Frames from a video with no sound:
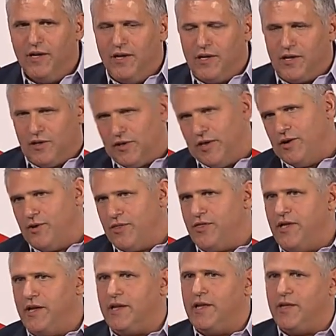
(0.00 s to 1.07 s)
clear
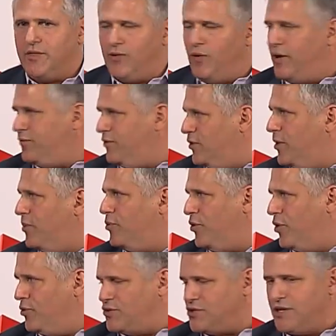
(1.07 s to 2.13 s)
thinking, thoughtful
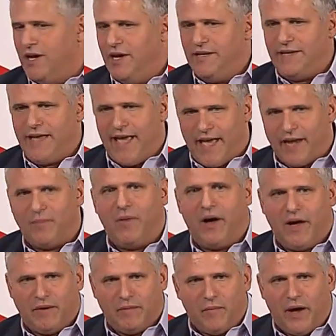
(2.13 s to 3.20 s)
approach to how to
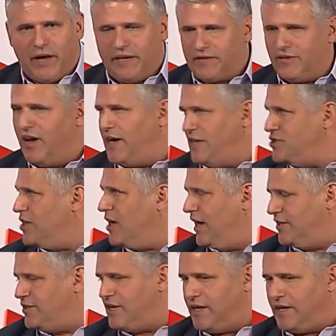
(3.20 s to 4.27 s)
monetize
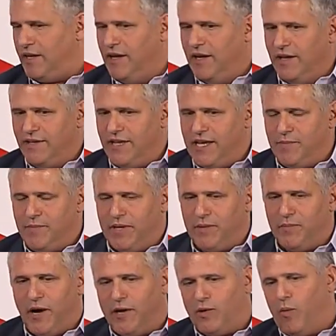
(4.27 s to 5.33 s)
content, keeping
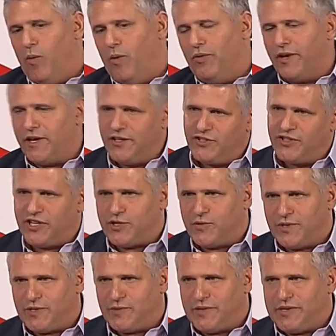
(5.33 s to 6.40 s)
in mind all the
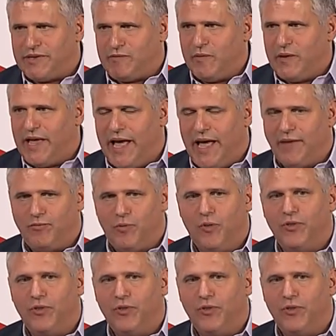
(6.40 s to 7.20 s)
constituencies we have.